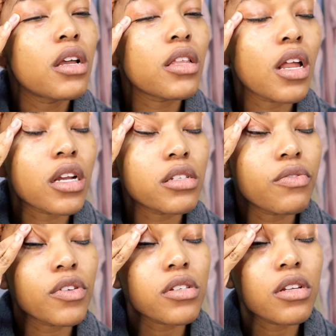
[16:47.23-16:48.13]
That
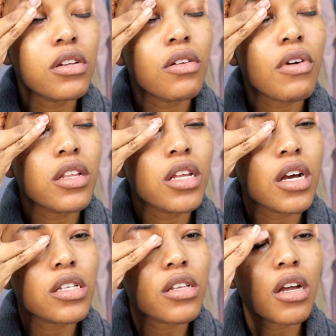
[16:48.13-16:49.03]
actually feels good, right in the
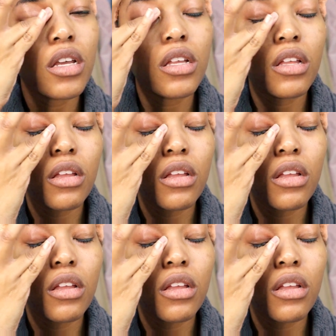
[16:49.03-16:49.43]
eye socket.